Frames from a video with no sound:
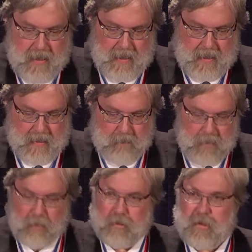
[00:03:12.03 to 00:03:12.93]

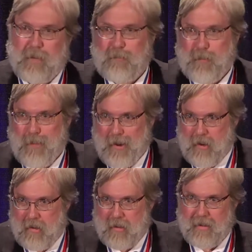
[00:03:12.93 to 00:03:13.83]
I was
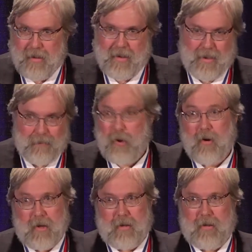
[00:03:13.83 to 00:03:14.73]
unprepared. I had
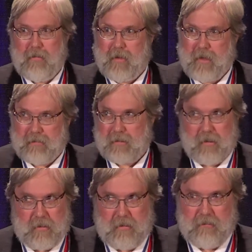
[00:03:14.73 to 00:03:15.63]
no idea what I was
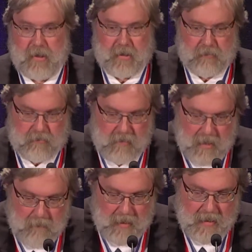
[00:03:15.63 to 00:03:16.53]
going to do when I grew up,